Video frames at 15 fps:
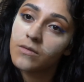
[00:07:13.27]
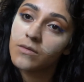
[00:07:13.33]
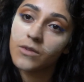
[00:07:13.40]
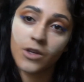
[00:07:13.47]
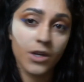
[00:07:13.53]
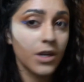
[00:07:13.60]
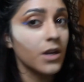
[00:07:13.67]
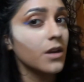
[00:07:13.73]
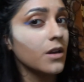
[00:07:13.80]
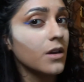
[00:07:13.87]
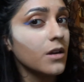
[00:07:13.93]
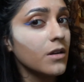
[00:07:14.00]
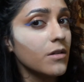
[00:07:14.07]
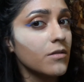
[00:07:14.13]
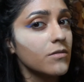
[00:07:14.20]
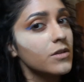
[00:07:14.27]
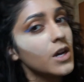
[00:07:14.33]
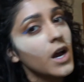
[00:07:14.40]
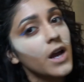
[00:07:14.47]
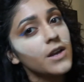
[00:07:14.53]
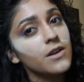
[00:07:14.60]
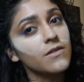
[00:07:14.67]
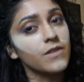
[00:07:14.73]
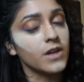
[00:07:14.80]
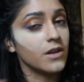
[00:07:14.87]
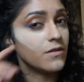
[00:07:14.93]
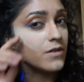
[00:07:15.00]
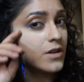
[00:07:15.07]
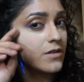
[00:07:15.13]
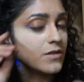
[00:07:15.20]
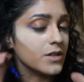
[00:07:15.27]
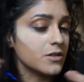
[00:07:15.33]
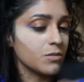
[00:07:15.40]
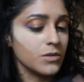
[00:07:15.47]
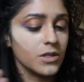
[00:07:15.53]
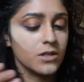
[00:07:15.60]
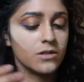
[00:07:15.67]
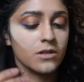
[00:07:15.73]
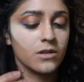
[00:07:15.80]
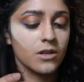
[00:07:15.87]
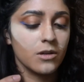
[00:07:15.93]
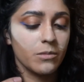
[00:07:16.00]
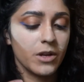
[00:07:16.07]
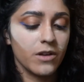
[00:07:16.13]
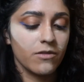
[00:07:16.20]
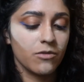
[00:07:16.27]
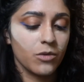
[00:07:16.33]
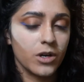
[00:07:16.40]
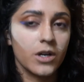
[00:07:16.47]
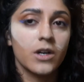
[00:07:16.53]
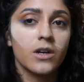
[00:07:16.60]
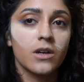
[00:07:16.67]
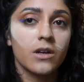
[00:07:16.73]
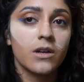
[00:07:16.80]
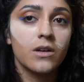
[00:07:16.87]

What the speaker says: looking kind of even. This one needs a little bit of work.